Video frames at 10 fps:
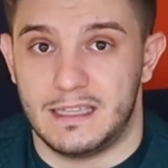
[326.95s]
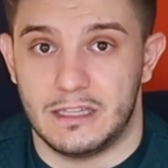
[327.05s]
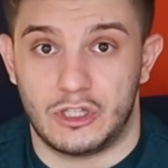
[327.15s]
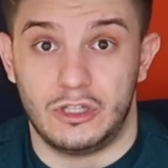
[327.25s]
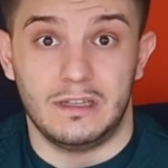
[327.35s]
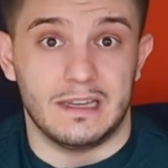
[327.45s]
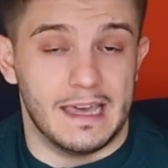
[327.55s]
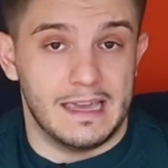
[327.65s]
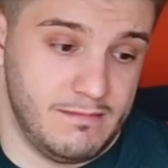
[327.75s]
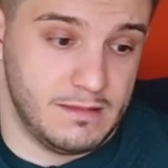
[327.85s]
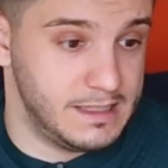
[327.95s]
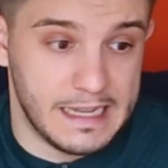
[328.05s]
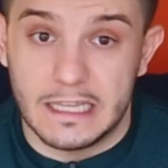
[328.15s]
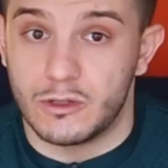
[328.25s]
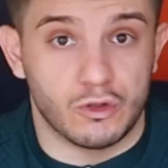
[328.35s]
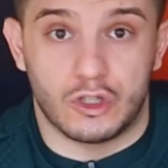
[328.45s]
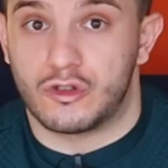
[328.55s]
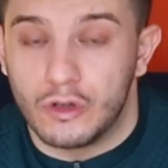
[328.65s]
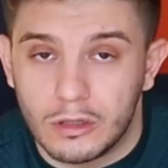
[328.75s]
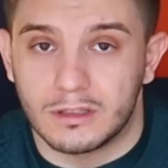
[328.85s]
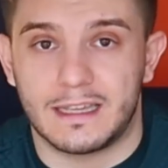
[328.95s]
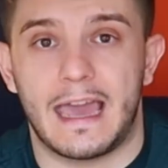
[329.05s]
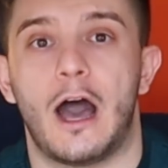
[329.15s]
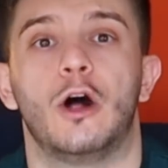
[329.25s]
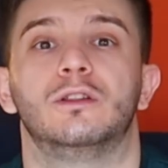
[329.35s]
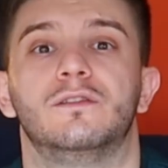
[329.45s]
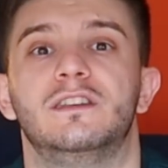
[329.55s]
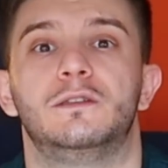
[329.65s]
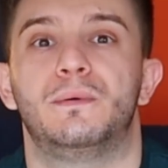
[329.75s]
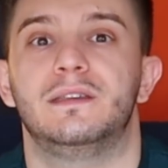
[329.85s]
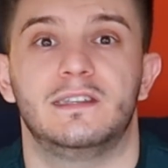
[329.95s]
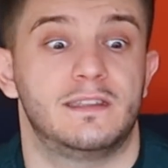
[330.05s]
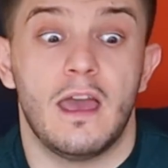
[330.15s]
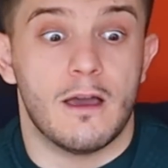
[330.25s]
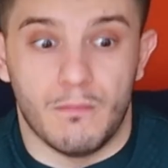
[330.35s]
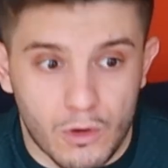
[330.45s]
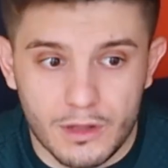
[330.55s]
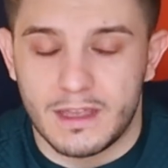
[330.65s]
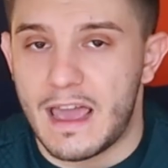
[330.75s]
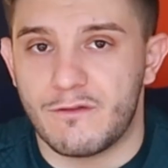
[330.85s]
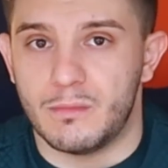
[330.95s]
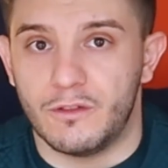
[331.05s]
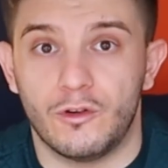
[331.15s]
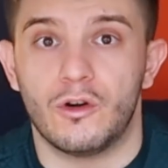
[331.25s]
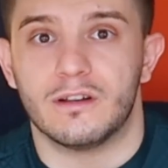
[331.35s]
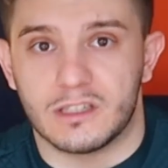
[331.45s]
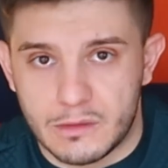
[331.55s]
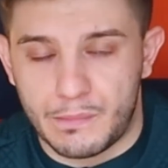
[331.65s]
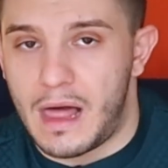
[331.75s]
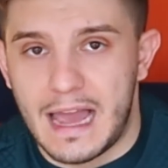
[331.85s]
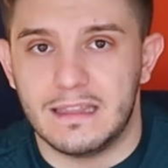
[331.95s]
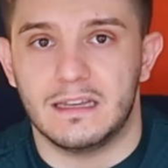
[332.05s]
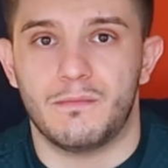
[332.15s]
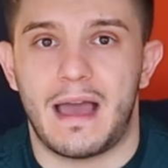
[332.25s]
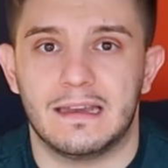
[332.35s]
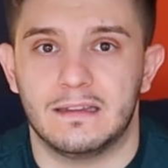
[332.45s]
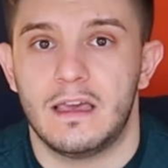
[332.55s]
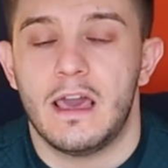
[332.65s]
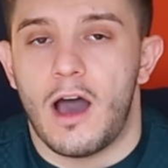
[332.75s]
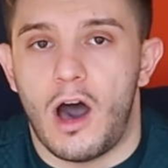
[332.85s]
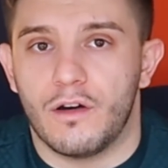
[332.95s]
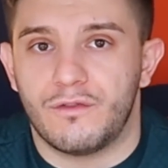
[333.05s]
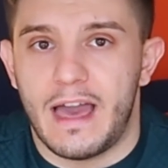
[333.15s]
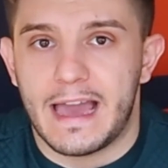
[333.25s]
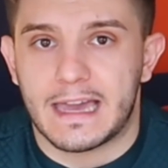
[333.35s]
then suddenly dealers would struggle to get hold of these pieces more than ever before and supply the demand of their